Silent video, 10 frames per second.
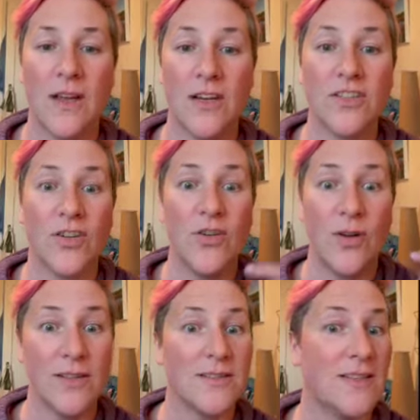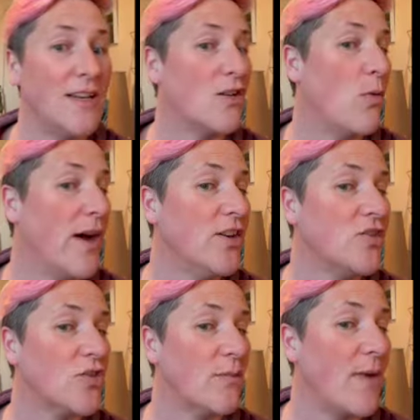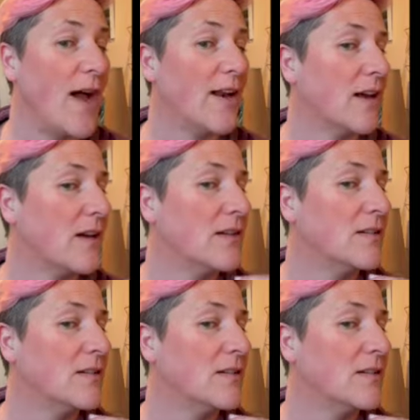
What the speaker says: So you can see quite a dramatic,